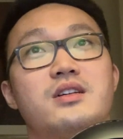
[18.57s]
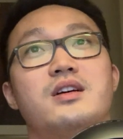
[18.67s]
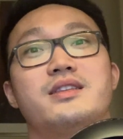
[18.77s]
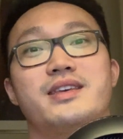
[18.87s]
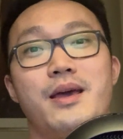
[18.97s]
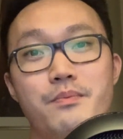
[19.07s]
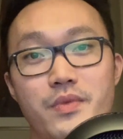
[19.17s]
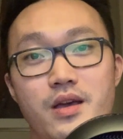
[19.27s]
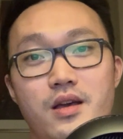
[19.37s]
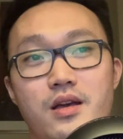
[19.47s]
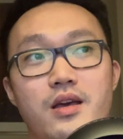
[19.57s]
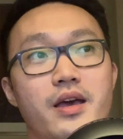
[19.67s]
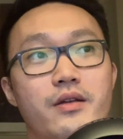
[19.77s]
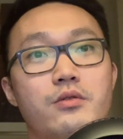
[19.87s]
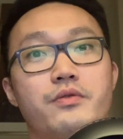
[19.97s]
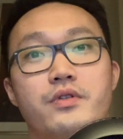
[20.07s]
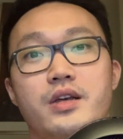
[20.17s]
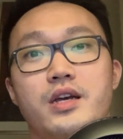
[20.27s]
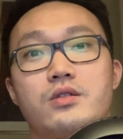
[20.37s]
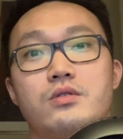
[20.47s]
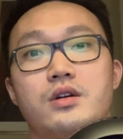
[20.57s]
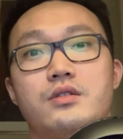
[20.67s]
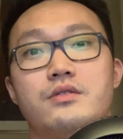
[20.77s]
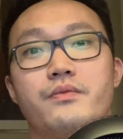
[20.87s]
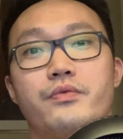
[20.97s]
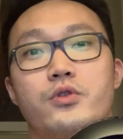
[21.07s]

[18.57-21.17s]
attempt, and hopefully I get to earn